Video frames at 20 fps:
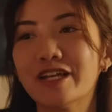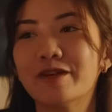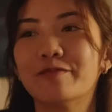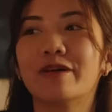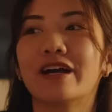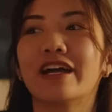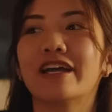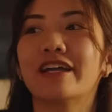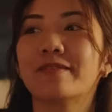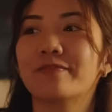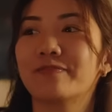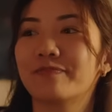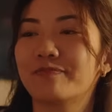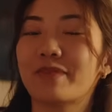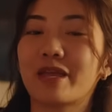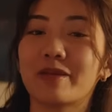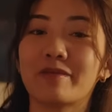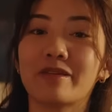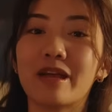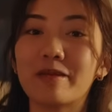but
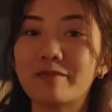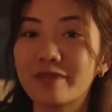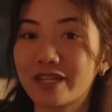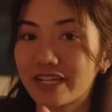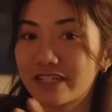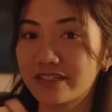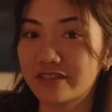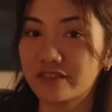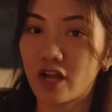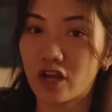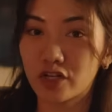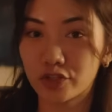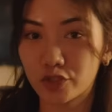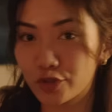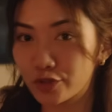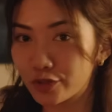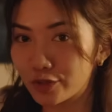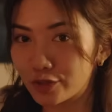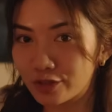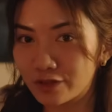maybe I'm like a
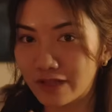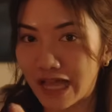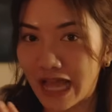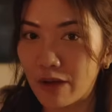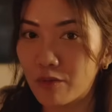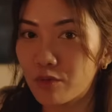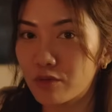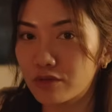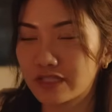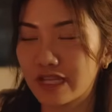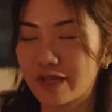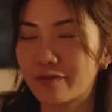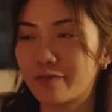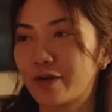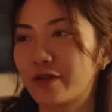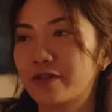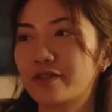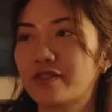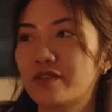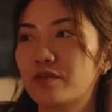nocturnal owl type
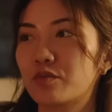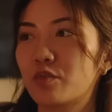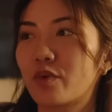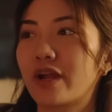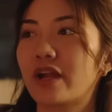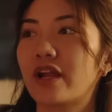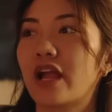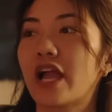person where